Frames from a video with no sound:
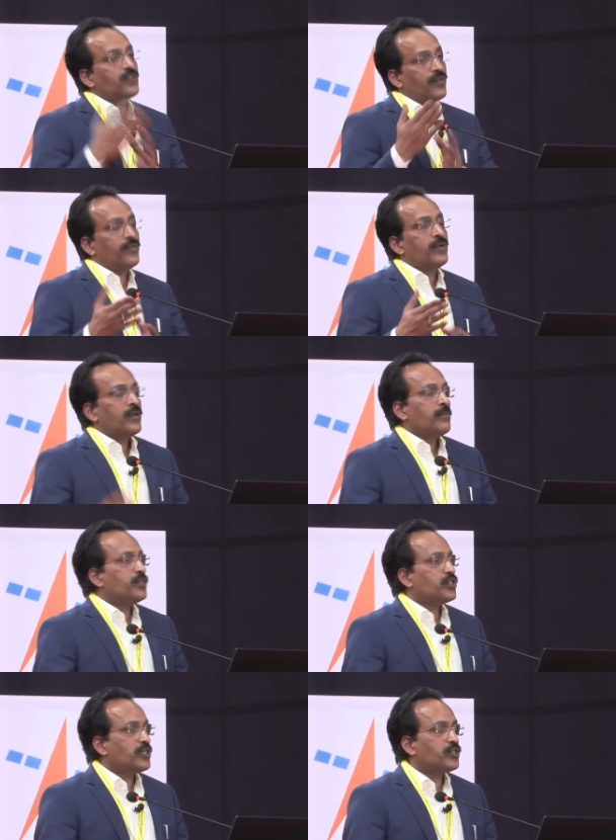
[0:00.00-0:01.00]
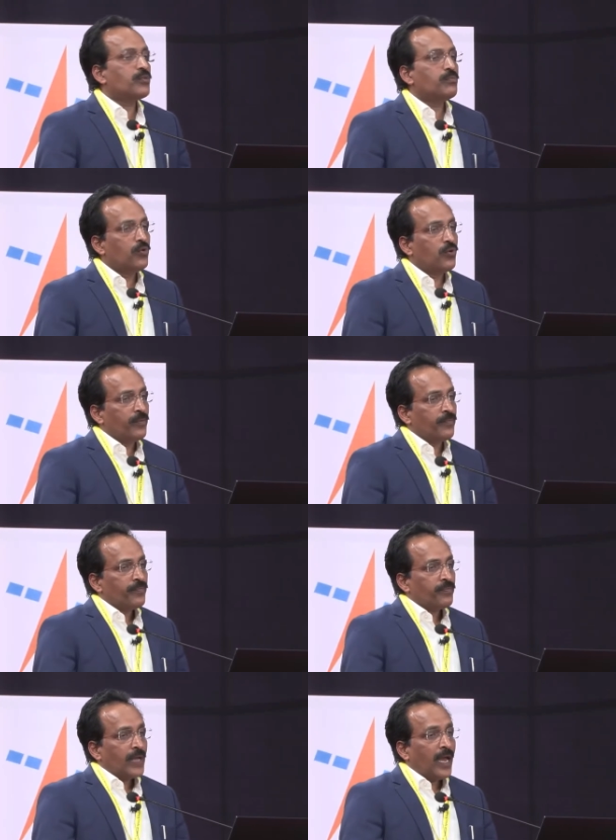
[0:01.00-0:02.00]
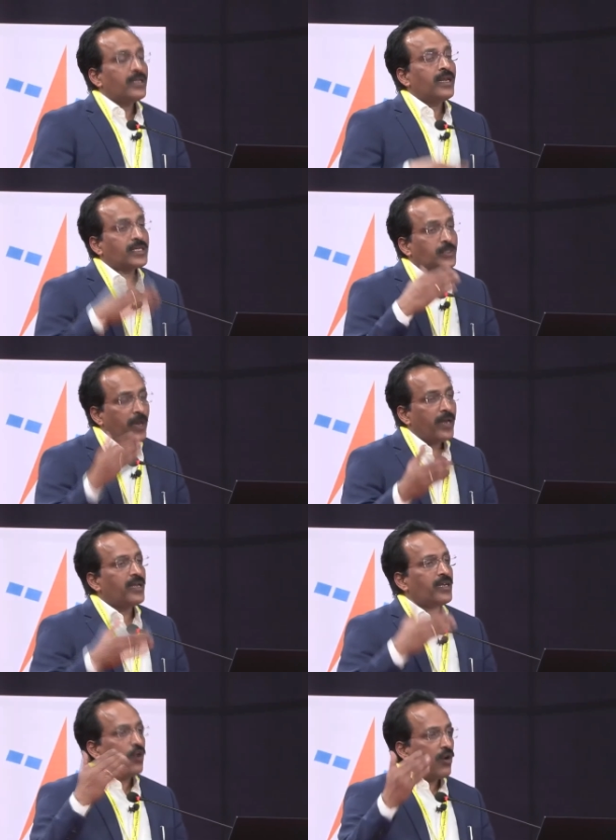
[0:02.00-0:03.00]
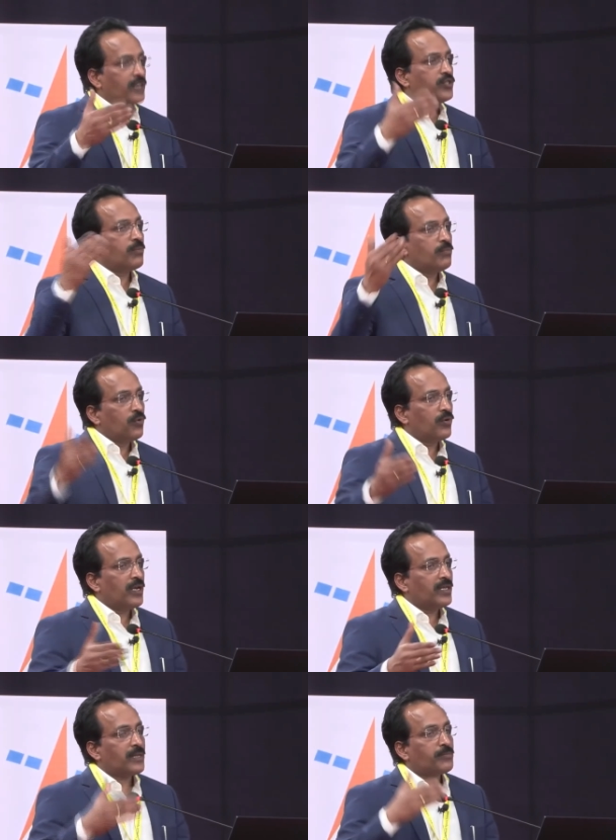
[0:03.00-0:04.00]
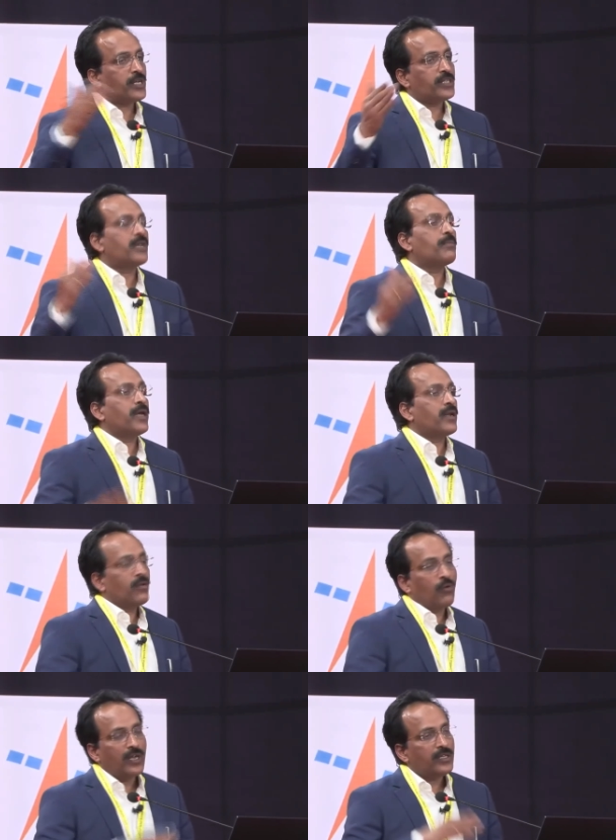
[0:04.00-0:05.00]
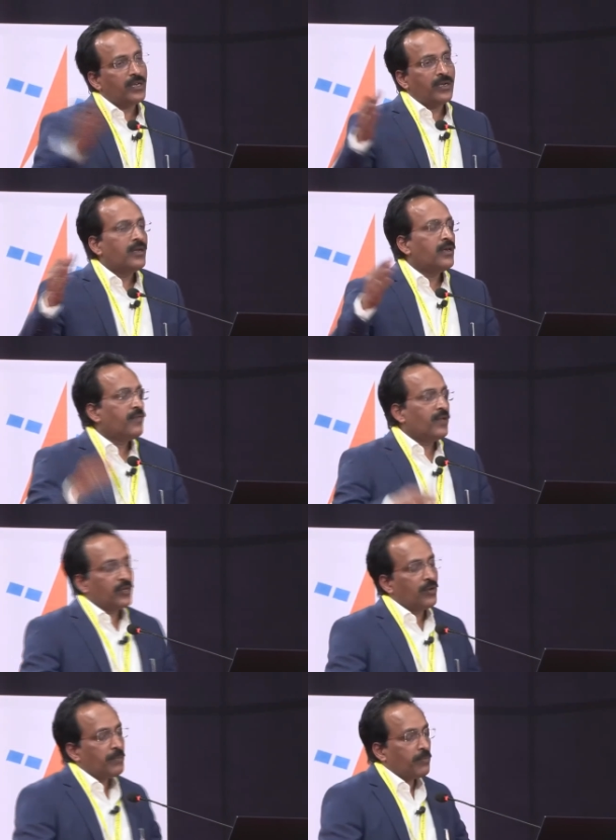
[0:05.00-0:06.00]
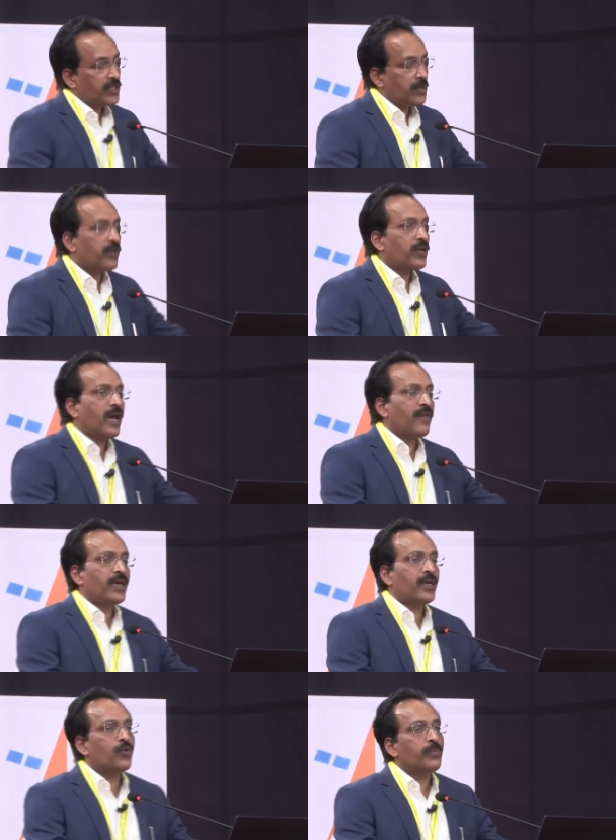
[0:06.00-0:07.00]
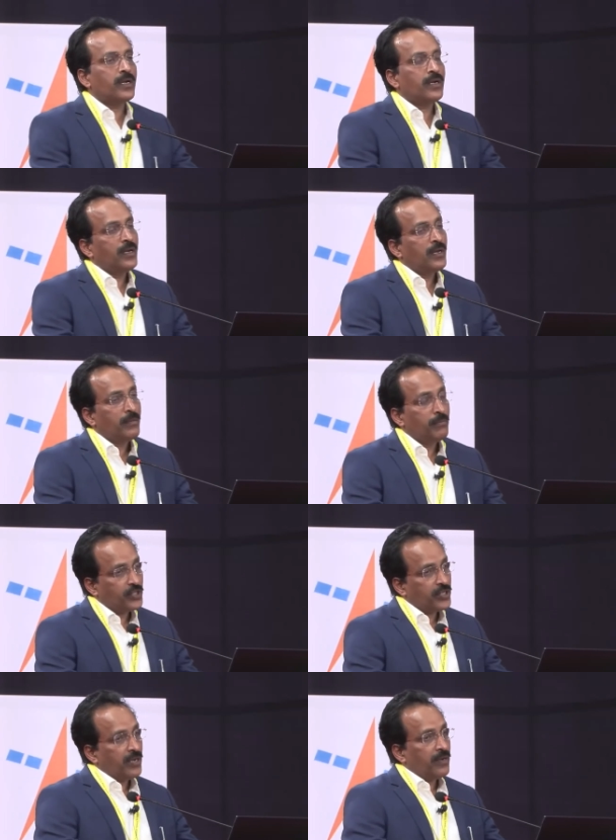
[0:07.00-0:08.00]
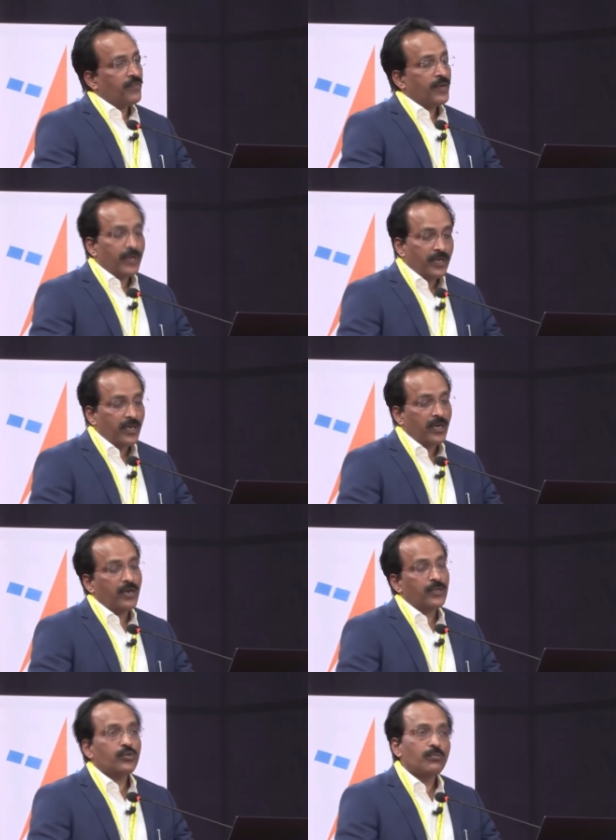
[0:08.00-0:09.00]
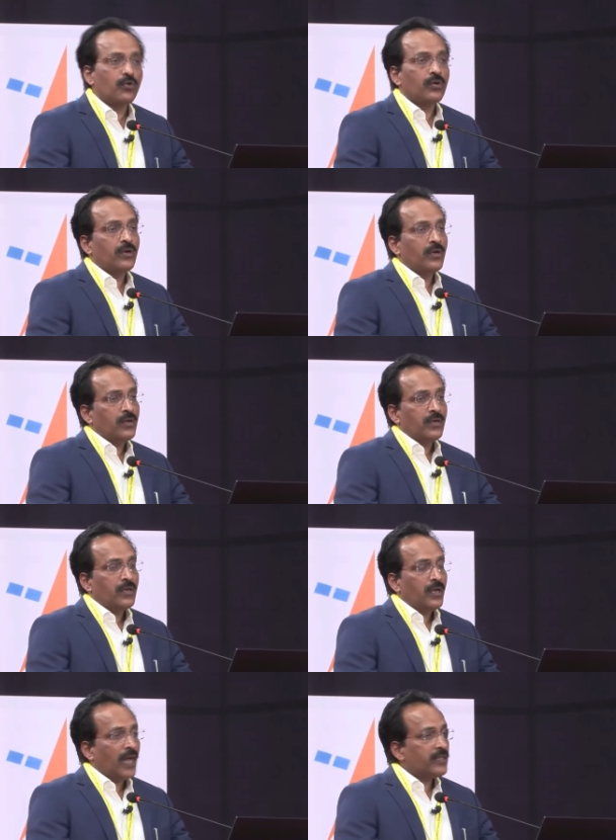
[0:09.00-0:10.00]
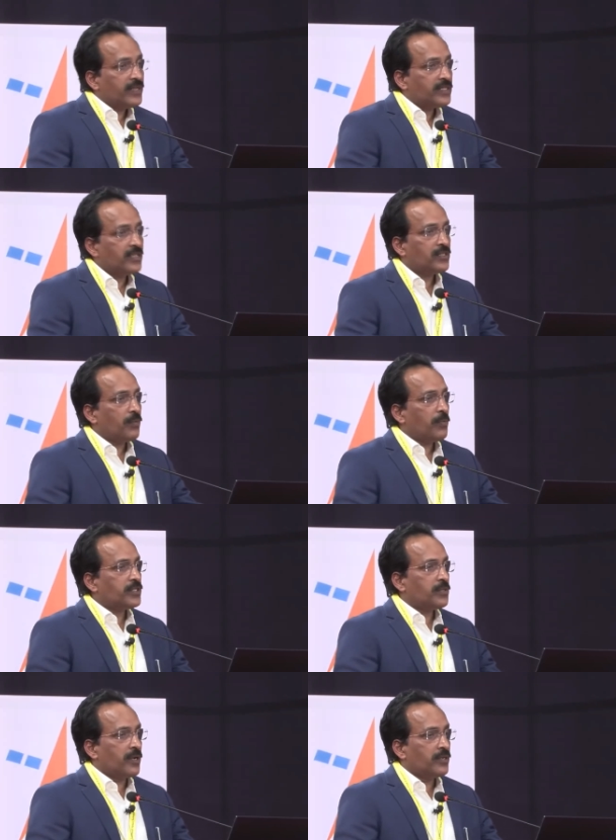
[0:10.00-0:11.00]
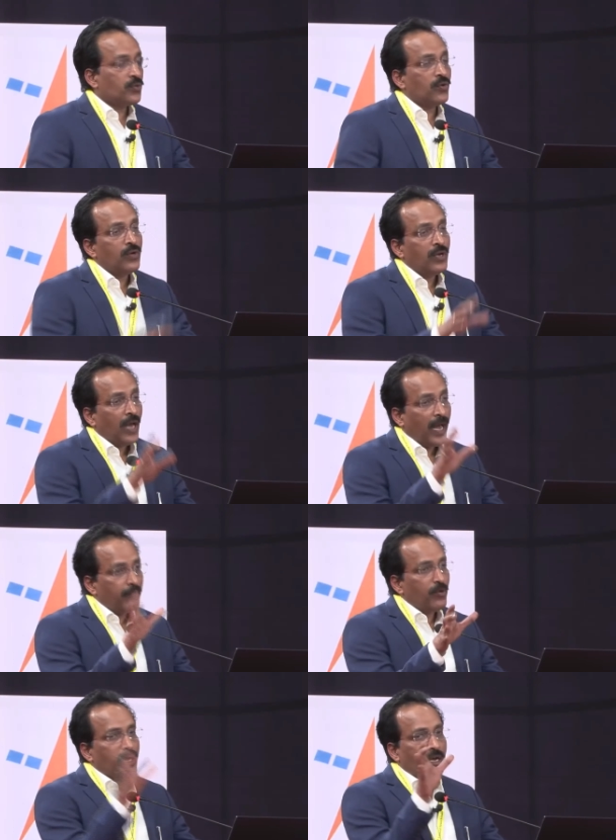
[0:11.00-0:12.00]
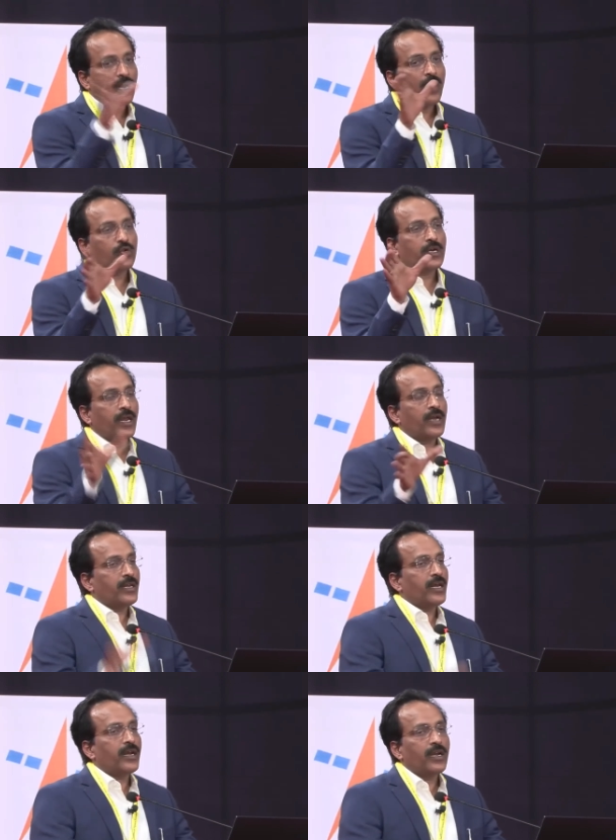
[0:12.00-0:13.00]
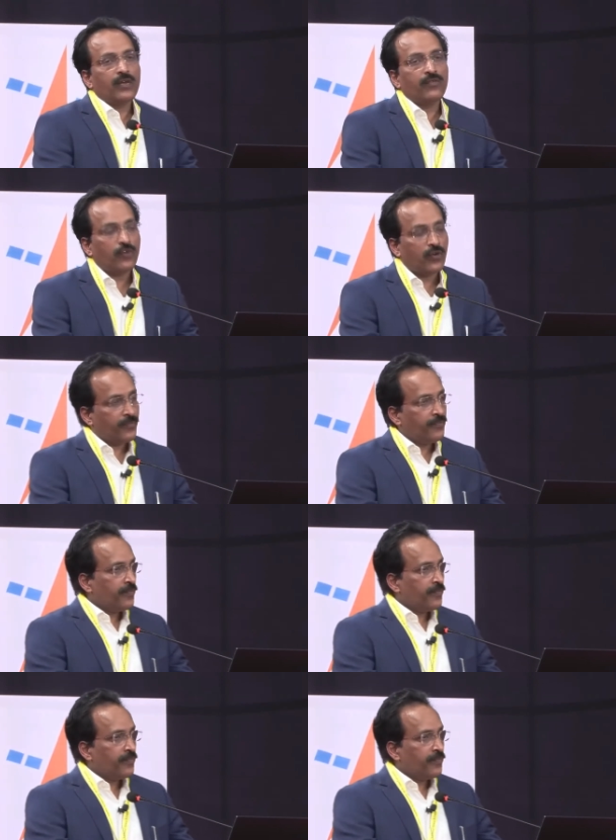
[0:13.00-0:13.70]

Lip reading: of missions to moon, and then expanding knowledge on moon in a substantial manner. Only then it will be possible to have a human mission from India to moon. Otherwise, it is not possible. So I am looking at how to create the narrative for